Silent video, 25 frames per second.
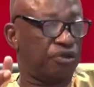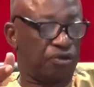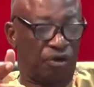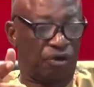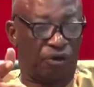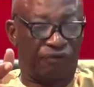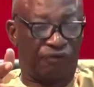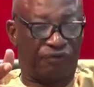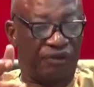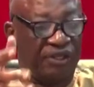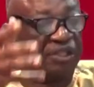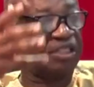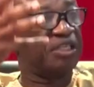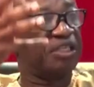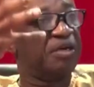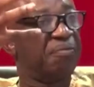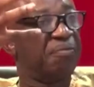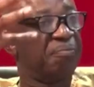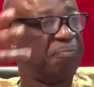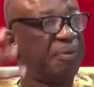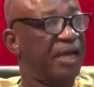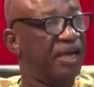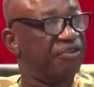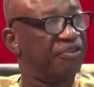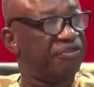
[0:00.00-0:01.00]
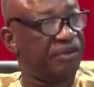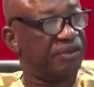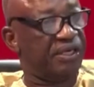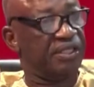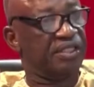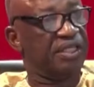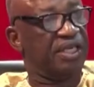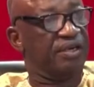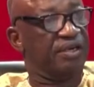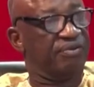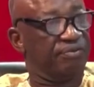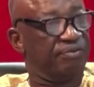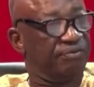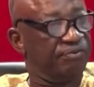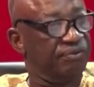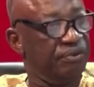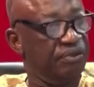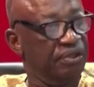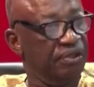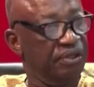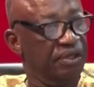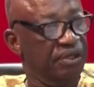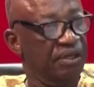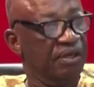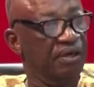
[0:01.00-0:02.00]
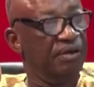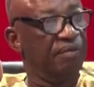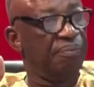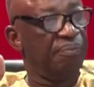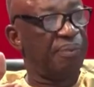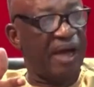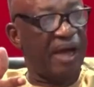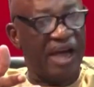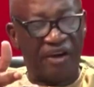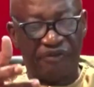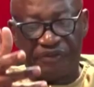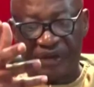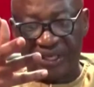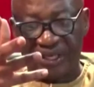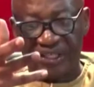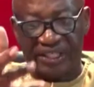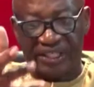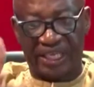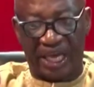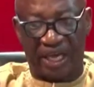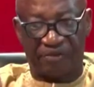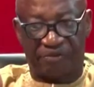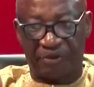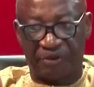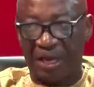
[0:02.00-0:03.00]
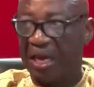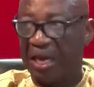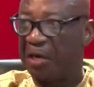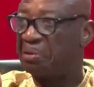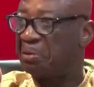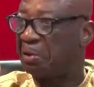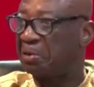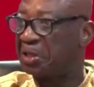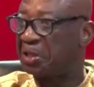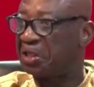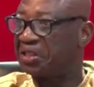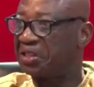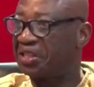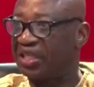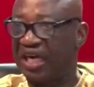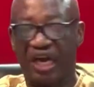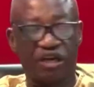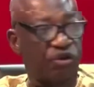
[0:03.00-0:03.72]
office birth and death. Birth and death and original